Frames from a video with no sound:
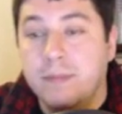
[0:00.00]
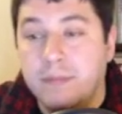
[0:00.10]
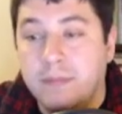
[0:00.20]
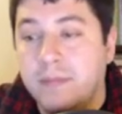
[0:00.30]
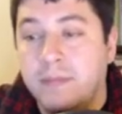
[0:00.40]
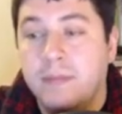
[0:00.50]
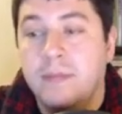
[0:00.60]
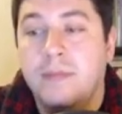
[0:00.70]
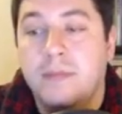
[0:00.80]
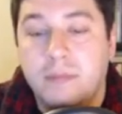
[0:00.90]

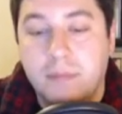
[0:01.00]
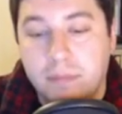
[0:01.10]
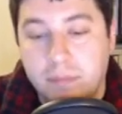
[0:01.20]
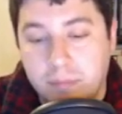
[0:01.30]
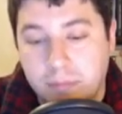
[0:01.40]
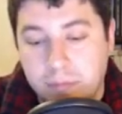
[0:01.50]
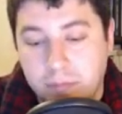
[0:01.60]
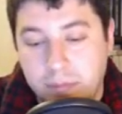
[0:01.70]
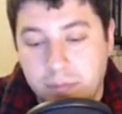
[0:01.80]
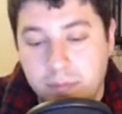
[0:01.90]

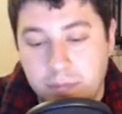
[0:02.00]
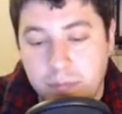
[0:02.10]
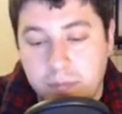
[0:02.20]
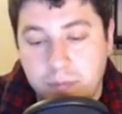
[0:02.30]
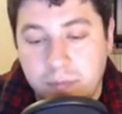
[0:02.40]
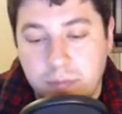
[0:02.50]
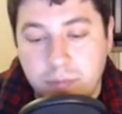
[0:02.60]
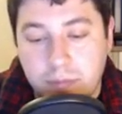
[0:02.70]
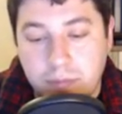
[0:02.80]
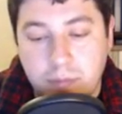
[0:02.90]

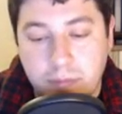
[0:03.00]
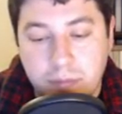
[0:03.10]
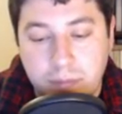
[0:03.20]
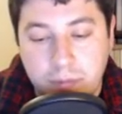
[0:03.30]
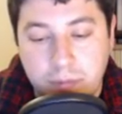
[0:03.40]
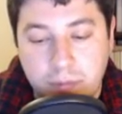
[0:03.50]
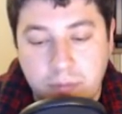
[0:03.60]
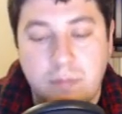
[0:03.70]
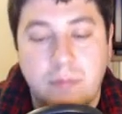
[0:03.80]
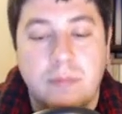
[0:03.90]

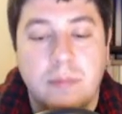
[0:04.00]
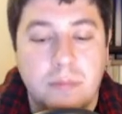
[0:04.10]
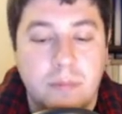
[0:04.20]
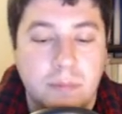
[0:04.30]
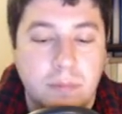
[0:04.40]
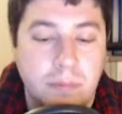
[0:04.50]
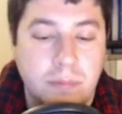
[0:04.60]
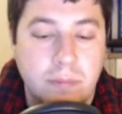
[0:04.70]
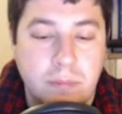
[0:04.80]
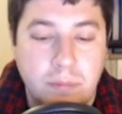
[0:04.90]

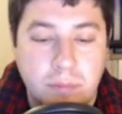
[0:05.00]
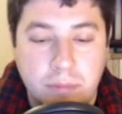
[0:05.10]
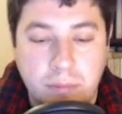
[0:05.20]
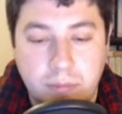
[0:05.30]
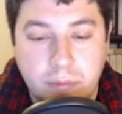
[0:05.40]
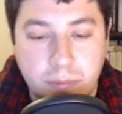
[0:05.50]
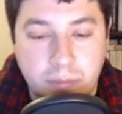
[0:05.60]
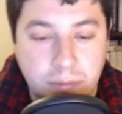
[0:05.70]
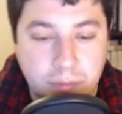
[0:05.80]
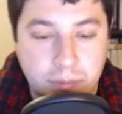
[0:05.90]

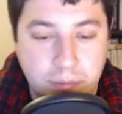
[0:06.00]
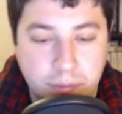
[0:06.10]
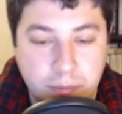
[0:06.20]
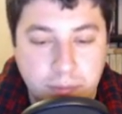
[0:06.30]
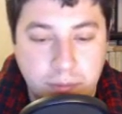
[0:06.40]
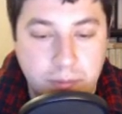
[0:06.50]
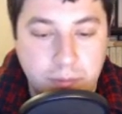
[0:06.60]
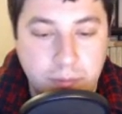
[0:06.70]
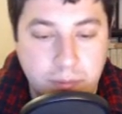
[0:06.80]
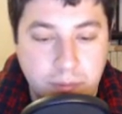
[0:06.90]

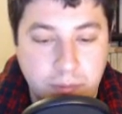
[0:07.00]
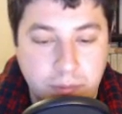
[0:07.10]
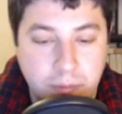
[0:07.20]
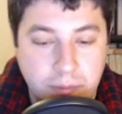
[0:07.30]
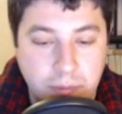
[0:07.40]
No words are spoken by the person on screen.